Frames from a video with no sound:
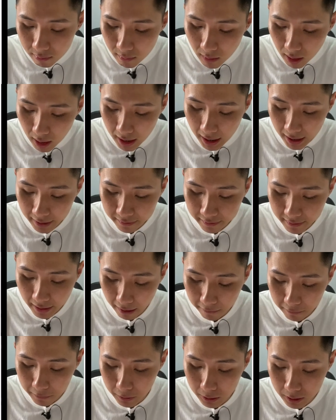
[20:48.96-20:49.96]
And
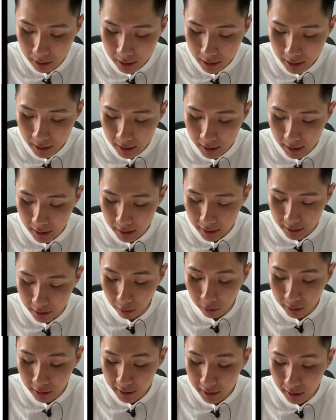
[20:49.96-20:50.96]
therefore, the
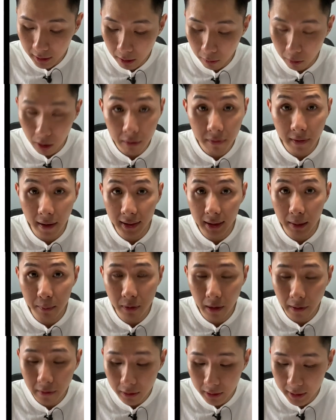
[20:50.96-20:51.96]
only thing that will affect the
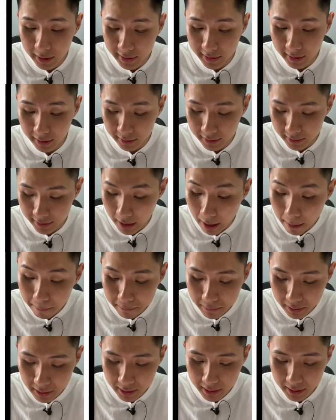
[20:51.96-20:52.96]
pressure is the
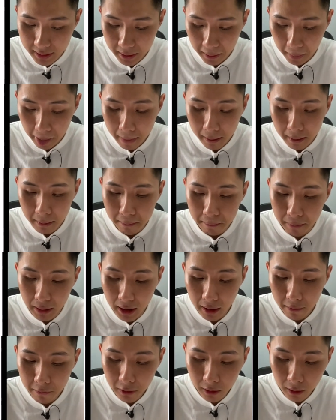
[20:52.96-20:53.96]
depth. But
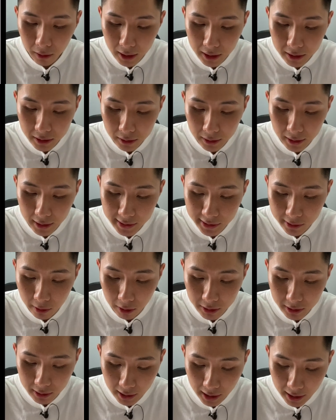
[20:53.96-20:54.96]
if you look into this
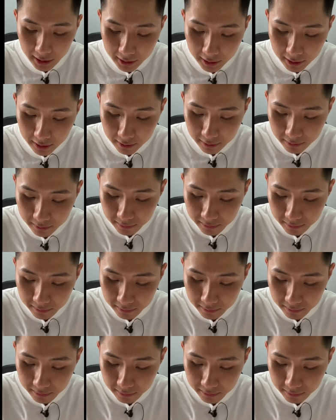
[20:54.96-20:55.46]
dotted line here,